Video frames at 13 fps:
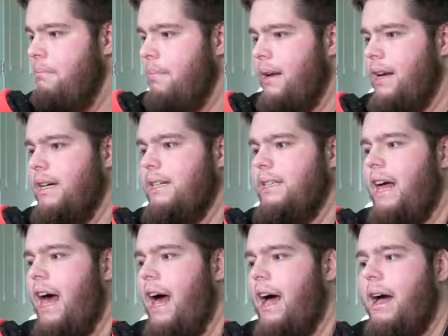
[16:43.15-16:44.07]
Because
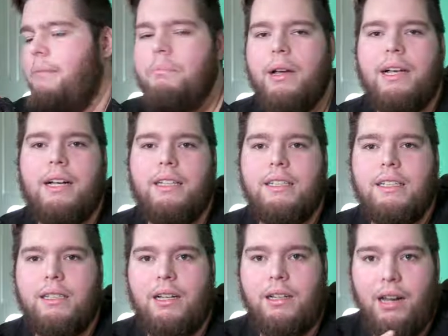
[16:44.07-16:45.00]
a
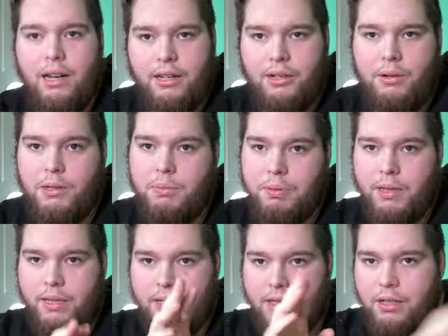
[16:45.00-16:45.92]
lot of YouTubers
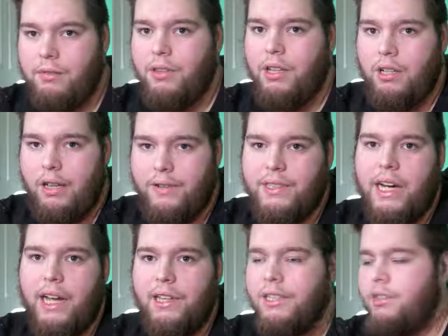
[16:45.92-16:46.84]
put their stuff on the left
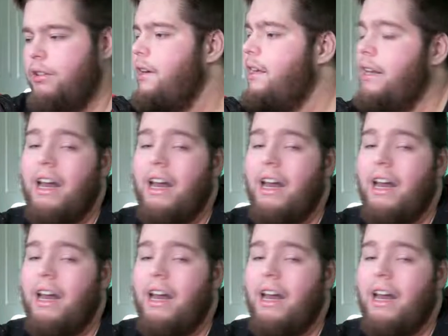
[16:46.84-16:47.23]
side of the screen,